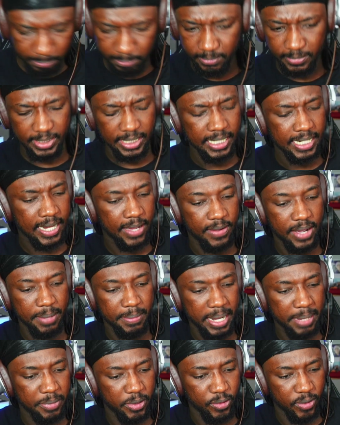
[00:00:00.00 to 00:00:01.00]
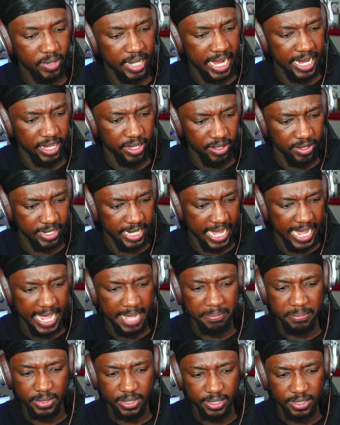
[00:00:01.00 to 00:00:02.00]
now I might be wrong, I heard that
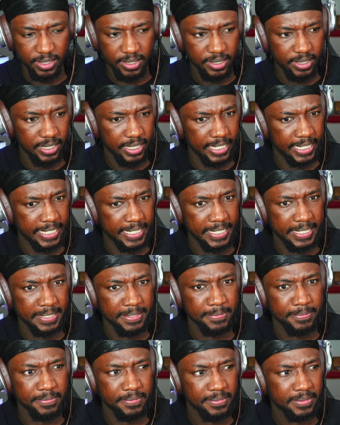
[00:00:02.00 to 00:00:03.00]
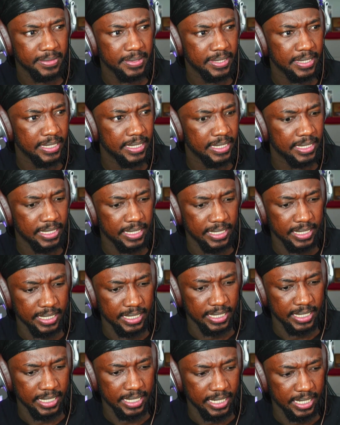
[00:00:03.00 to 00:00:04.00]
Amber, um,
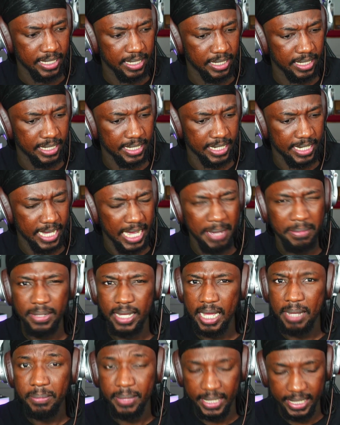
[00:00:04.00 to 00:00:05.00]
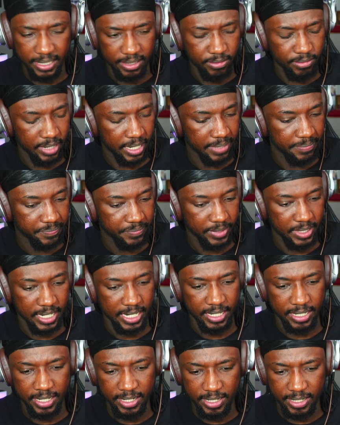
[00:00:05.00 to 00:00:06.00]
uh, Am Amberley, right? I
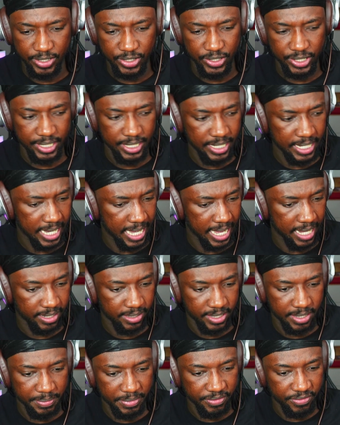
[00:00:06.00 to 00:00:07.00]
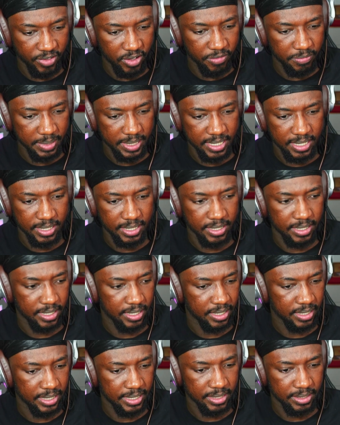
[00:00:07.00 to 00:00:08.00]
heard that she had some involvement in
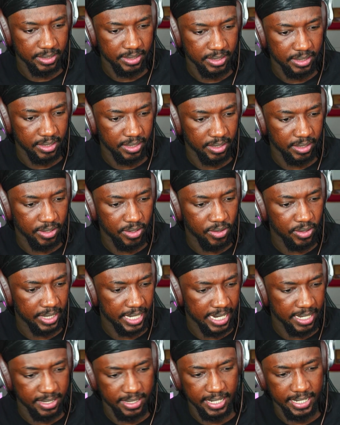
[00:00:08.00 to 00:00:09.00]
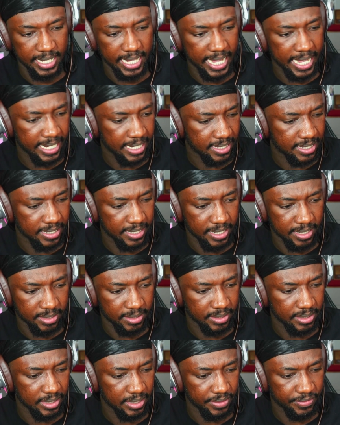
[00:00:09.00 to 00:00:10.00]
the in the organizing and the editing
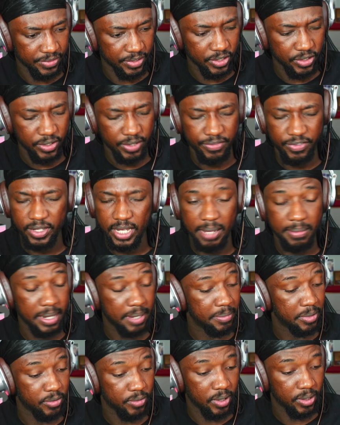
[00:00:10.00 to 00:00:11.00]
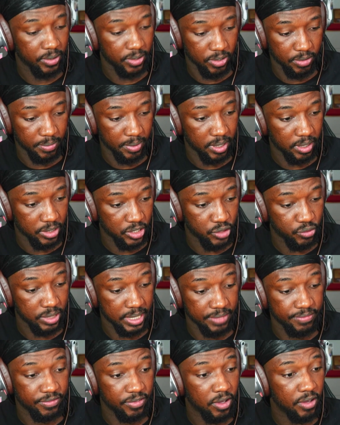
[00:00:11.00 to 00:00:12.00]
and the videography. I might be wrong though, but she was
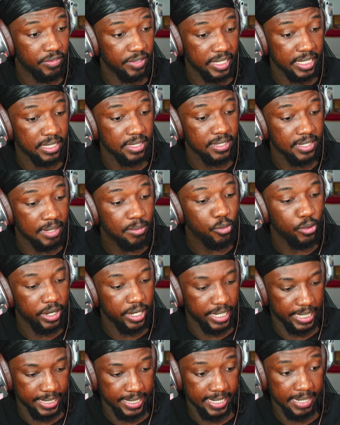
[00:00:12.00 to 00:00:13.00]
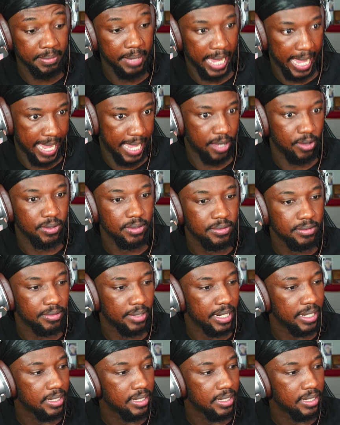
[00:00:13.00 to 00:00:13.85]
involved some way, somehow, right?